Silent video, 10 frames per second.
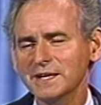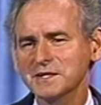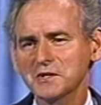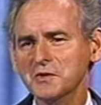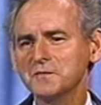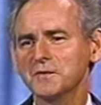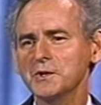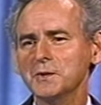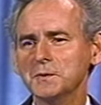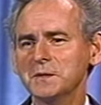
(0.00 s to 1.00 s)
I said, Good for
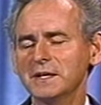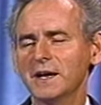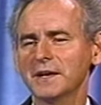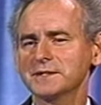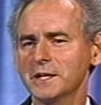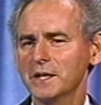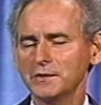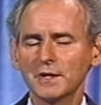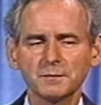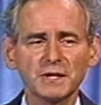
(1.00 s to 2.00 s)
you. I said, Now
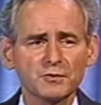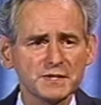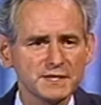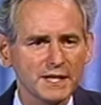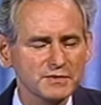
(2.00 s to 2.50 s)
you ought to be a Christian.